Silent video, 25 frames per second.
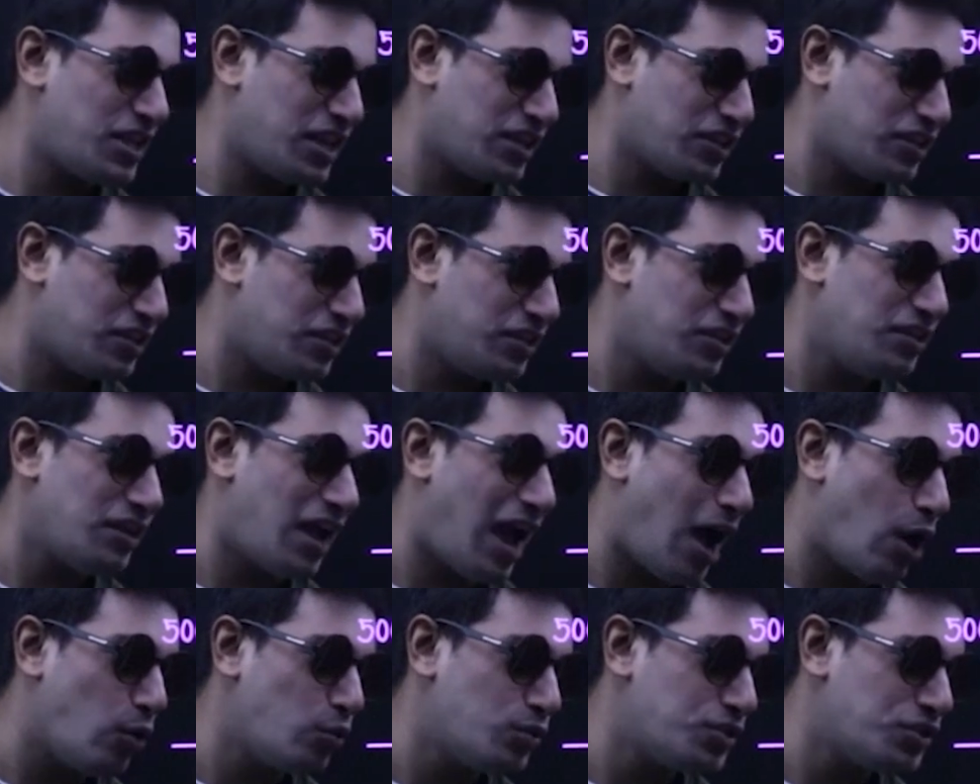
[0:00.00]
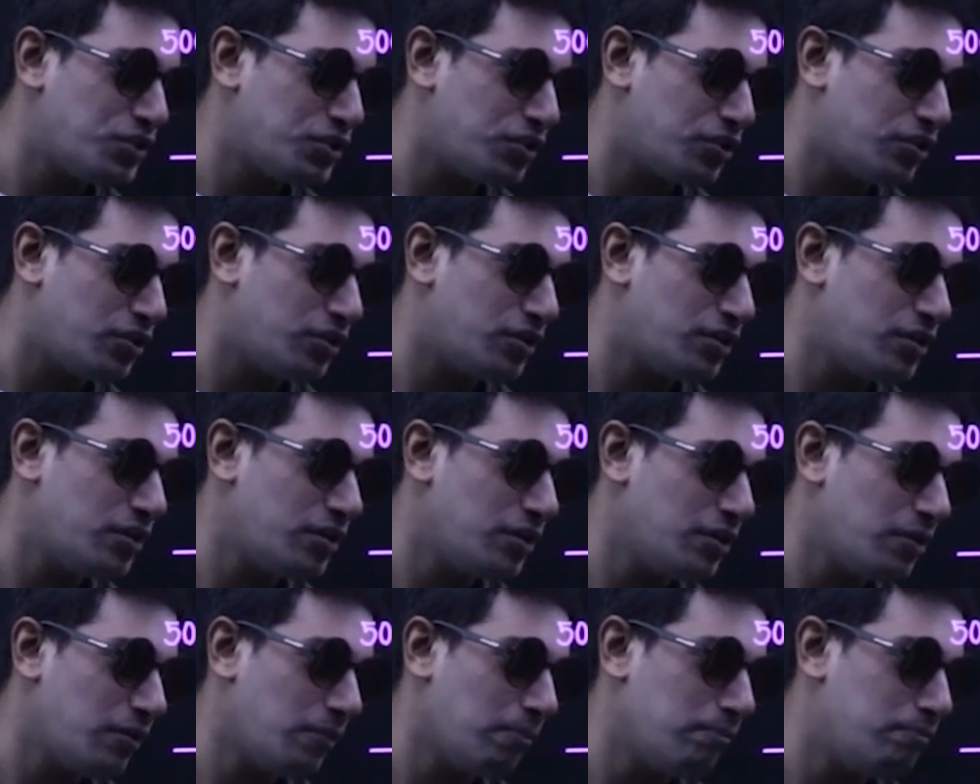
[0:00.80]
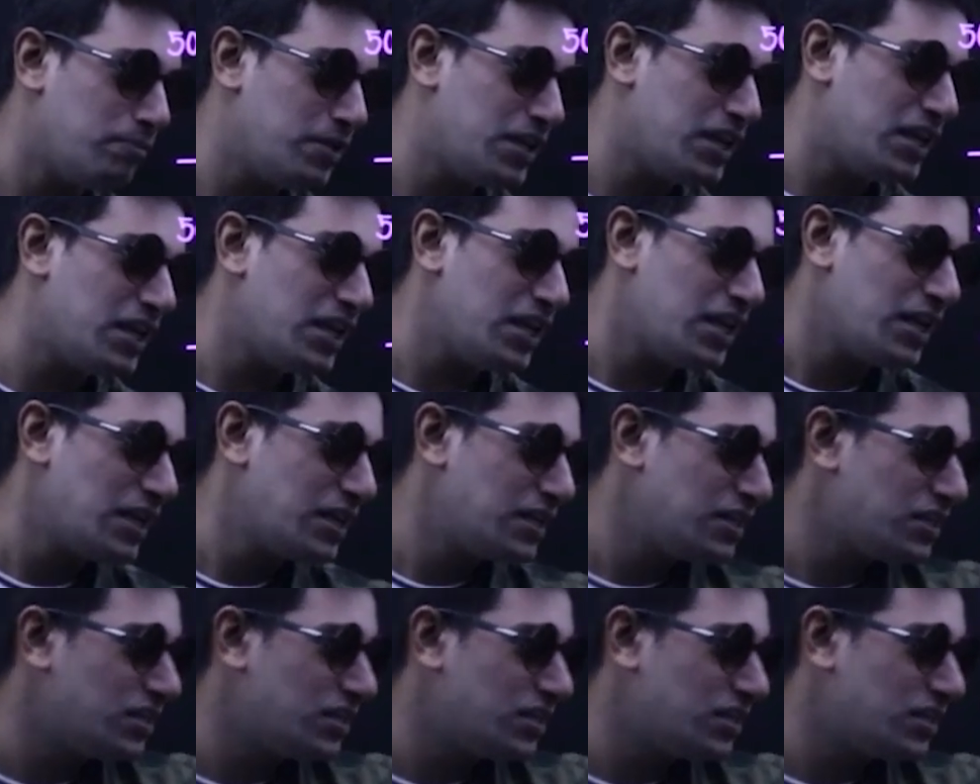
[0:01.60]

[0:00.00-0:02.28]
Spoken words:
taken out here be